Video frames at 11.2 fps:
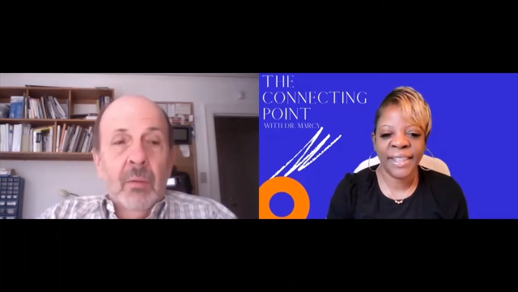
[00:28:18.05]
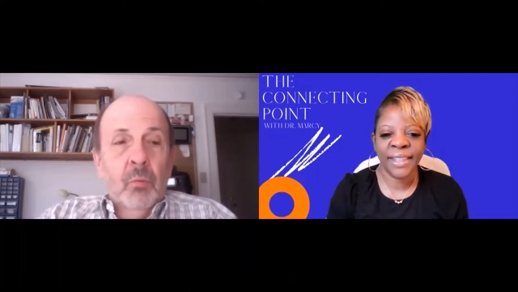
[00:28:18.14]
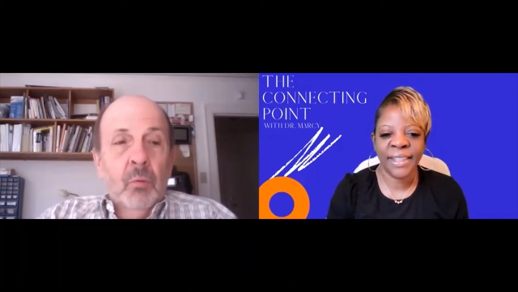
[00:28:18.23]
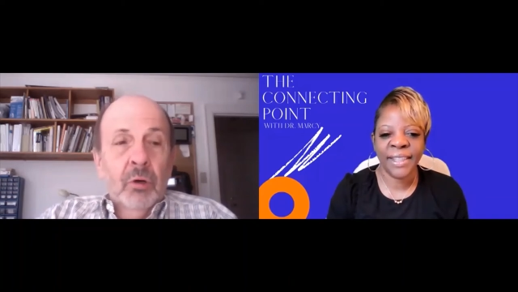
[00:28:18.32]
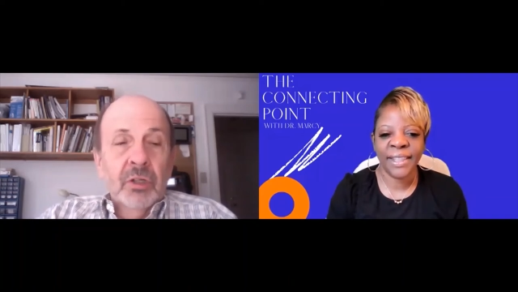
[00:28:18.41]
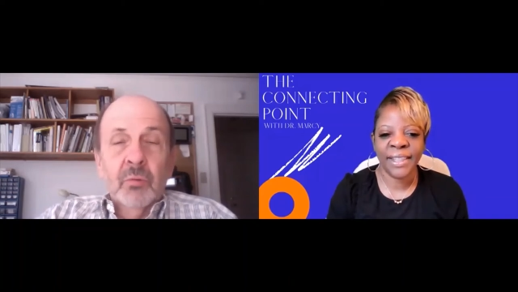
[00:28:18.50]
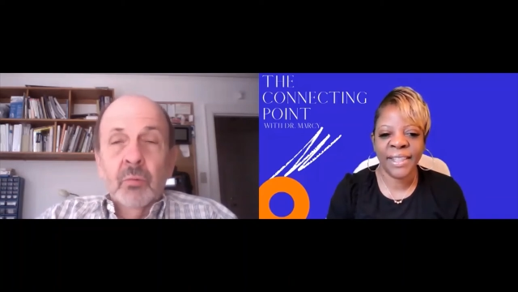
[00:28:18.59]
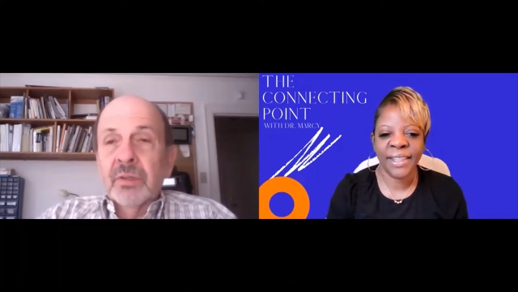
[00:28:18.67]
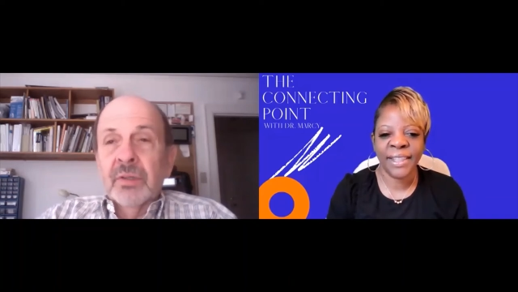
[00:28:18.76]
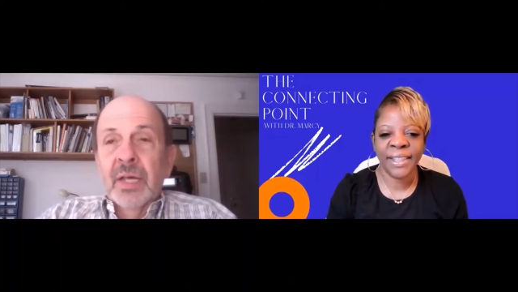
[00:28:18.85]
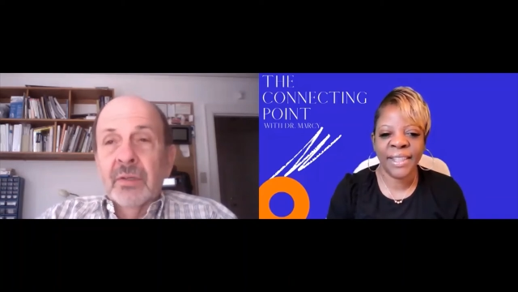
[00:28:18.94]
Speaker 1: worked
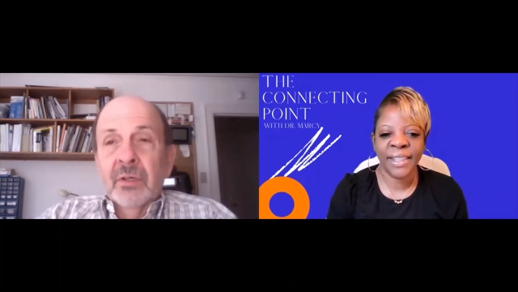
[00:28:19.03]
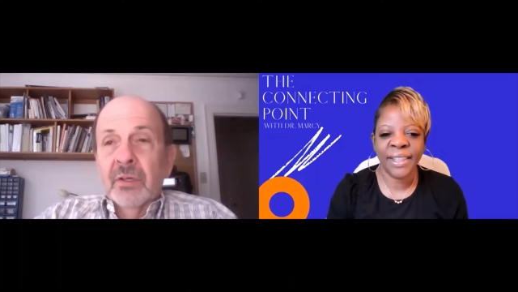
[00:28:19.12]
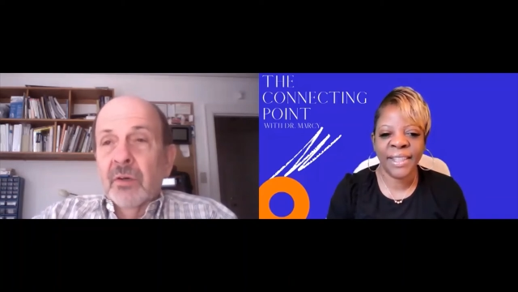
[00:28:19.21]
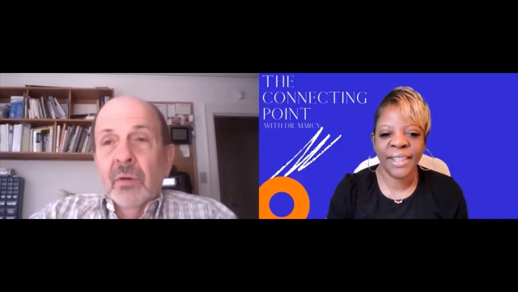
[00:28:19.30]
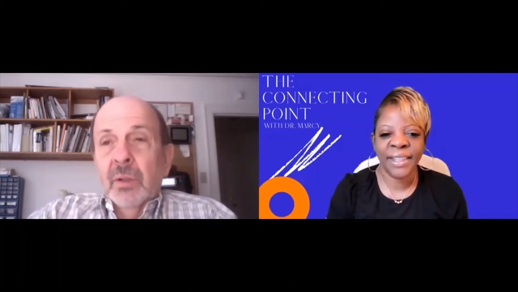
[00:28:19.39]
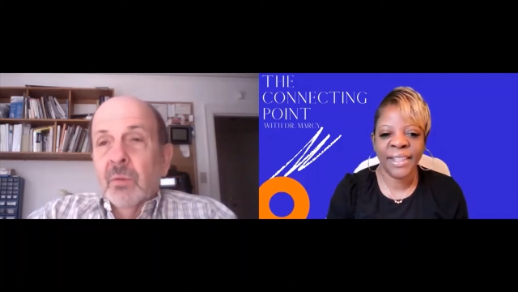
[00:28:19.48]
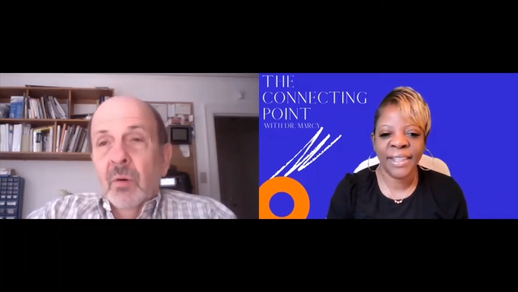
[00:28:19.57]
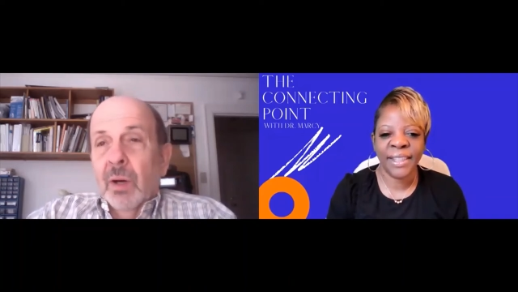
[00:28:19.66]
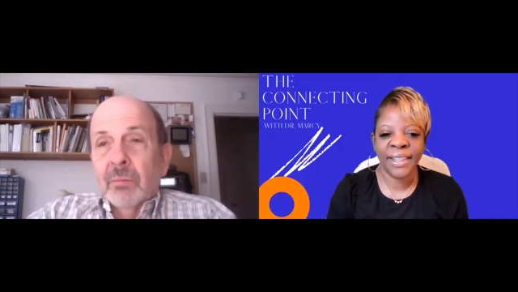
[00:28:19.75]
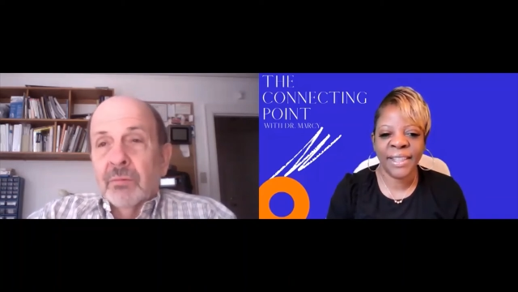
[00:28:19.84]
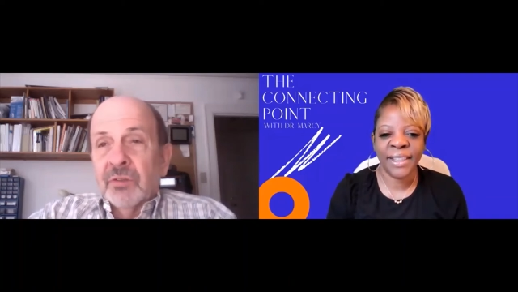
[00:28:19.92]
with down there don't even know
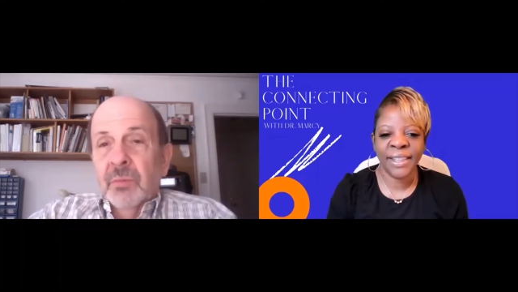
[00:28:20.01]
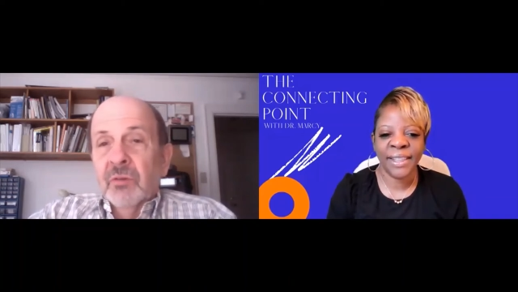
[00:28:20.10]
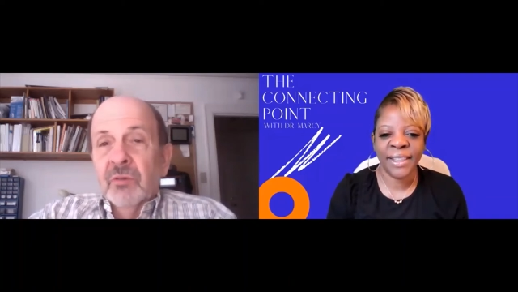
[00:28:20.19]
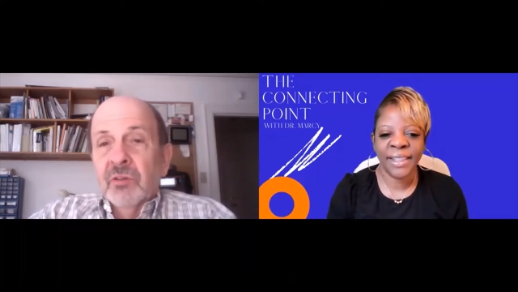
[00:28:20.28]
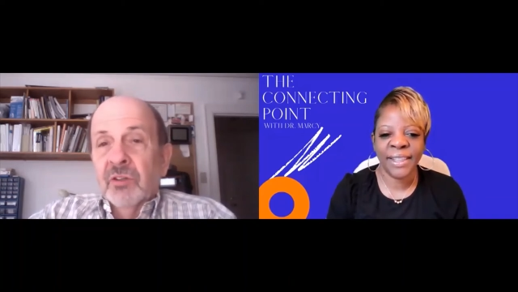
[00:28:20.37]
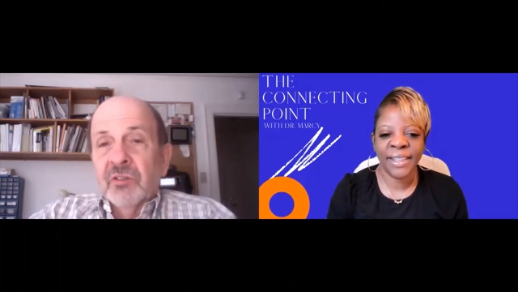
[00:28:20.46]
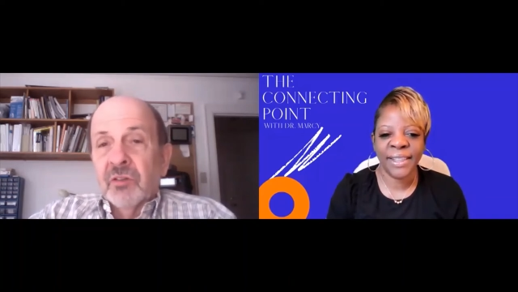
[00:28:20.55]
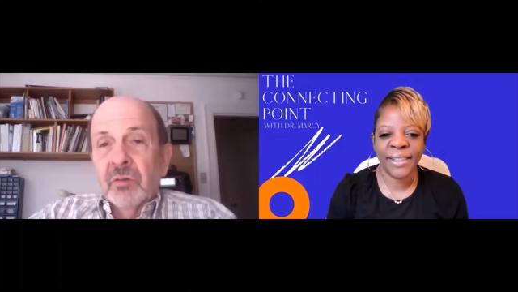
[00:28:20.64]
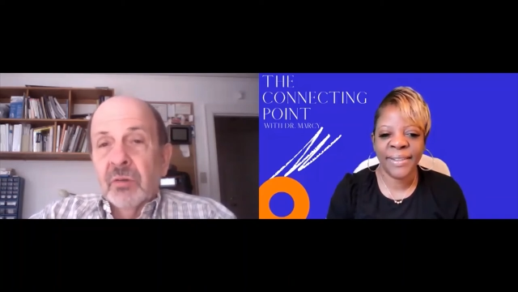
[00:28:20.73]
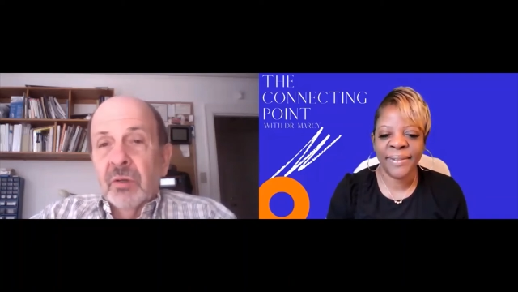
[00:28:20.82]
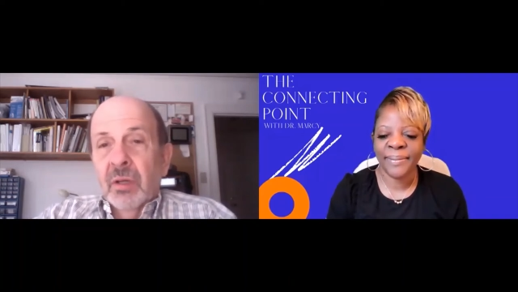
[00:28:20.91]
I was a musician.
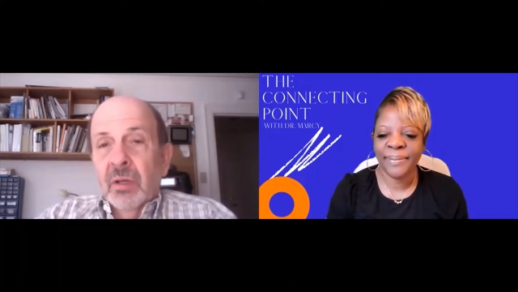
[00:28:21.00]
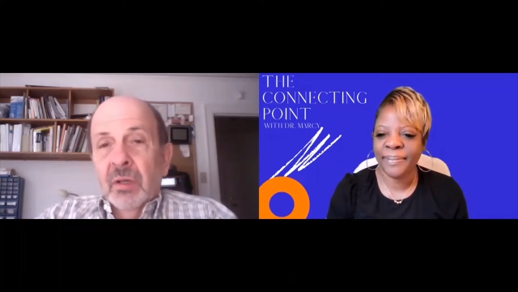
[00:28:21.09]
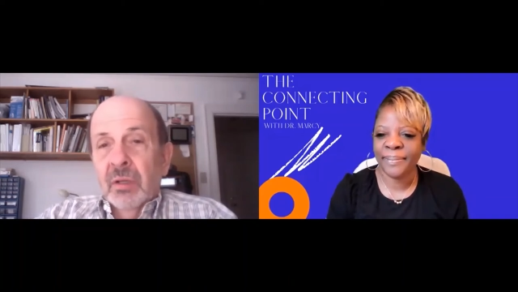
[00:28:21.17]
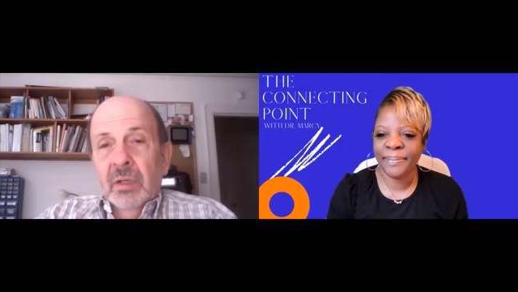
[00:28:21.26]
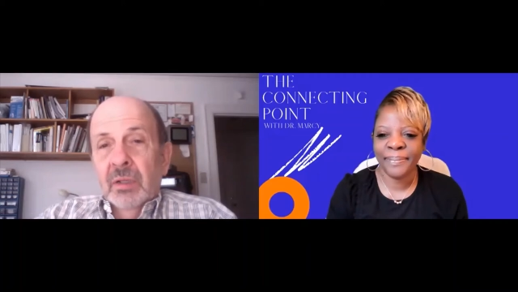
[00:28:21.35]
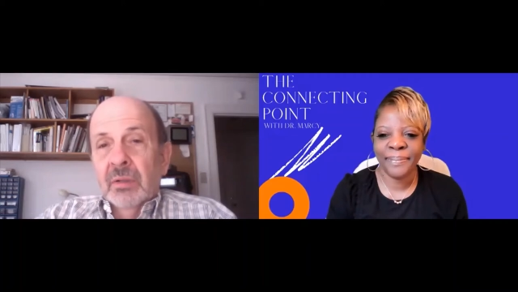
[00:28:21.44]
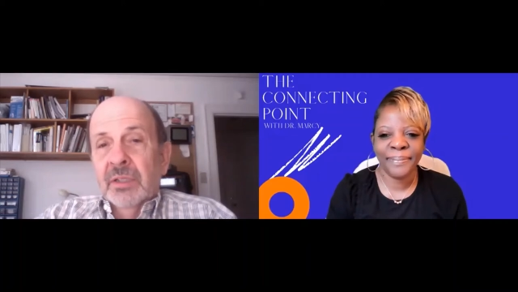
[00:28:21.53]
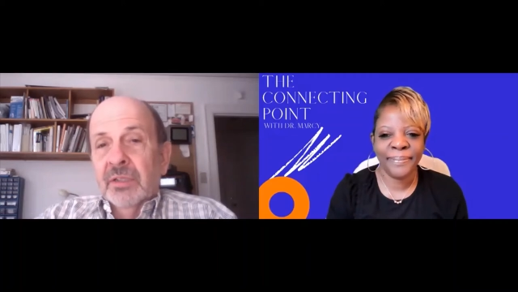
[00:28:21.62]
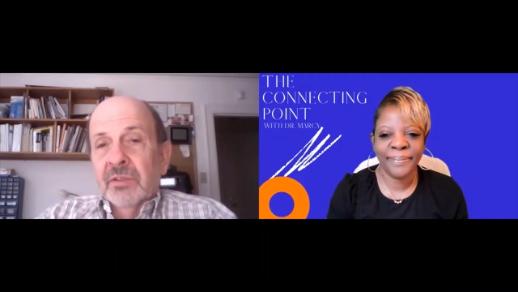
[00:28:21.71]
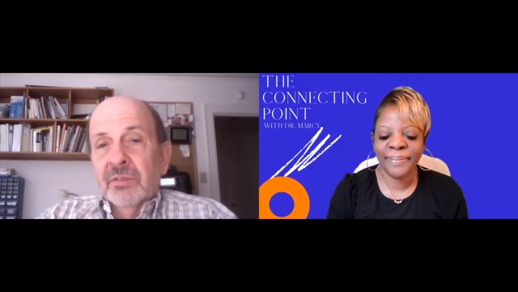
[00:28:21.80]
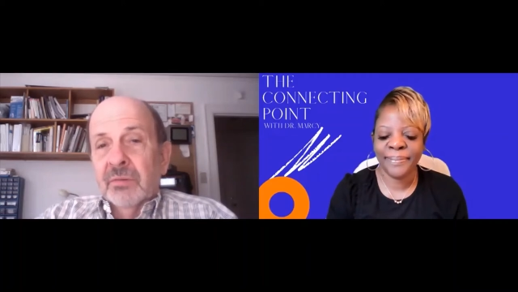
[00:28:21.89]
You know, they
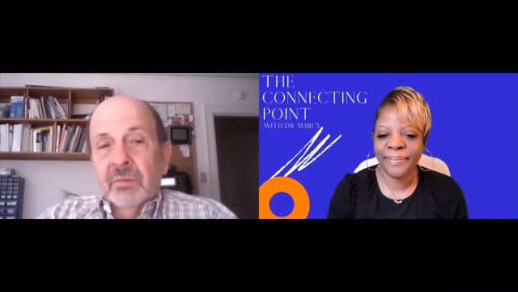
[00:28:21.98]
just